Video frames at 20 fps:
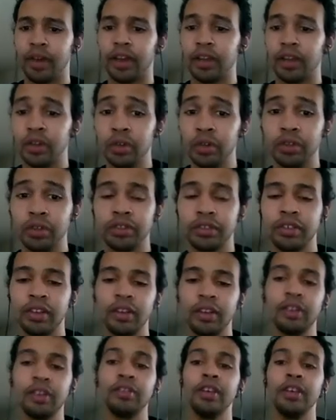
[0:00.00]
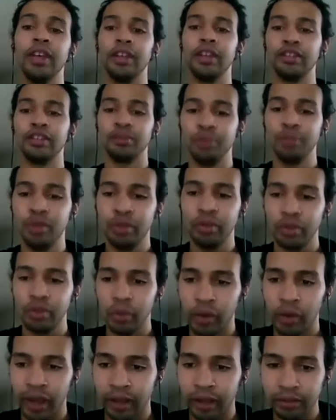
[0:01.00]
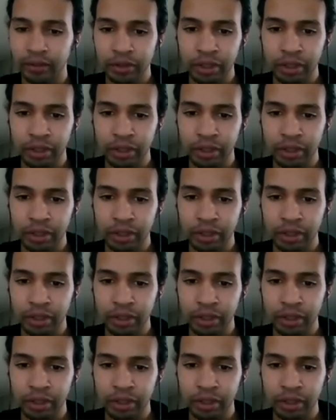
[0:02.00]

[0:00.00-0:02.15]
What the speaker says: I can do it in a smooth way.